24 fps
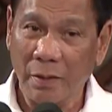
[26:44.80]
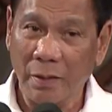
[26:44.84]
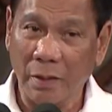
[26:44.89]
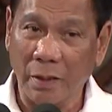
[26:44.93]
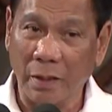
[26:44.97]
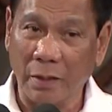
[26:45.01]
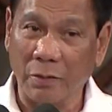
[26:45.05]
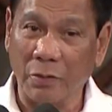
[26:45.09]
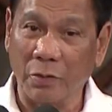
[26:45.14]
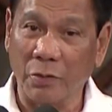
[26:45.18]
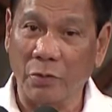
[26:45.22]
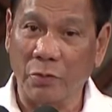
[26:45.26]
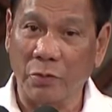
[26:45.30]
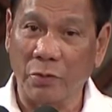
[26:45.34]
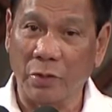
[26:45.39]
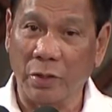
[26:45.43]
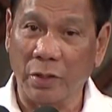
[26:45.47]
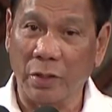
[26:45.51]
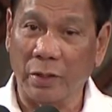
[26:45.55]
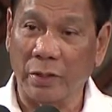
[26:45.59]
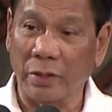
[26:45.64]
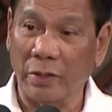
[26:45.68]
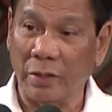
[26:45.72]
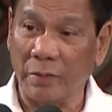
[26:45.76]
I could
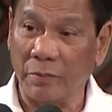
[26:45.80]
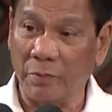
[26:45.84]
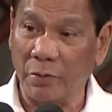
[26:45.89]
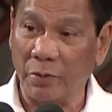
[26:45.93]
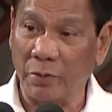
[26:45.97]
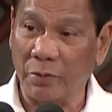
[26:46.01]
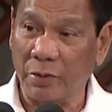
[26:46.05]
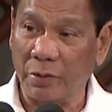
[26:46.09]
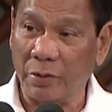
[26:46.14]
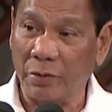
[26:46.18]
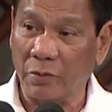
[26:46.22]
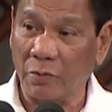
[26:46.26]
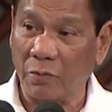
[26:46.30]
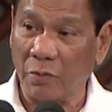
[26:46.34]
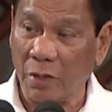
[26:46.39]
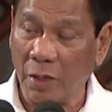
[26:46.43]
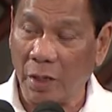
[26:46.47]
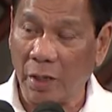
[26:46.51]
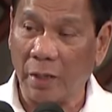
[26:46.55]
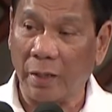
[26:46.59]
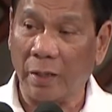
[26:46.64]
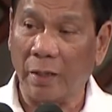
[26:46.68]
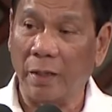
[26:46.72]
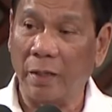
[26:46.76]
only attribute it to
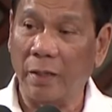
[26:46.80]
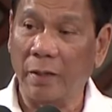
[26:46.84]
God.